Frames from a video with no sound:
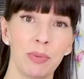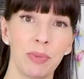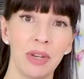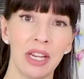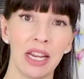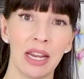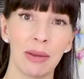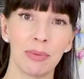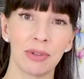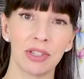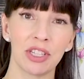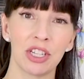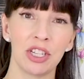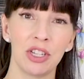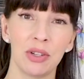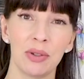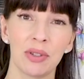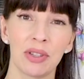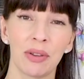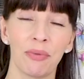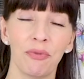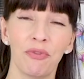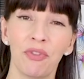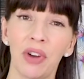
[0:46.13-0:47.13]
be able to do
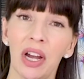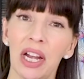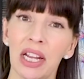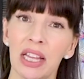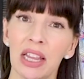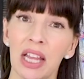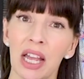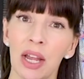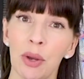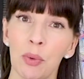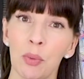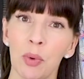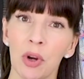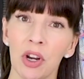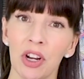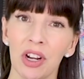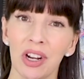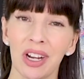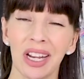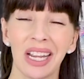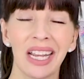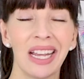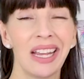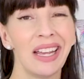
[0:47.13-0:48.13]
some fine line
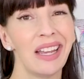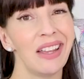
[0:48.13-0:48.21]
work,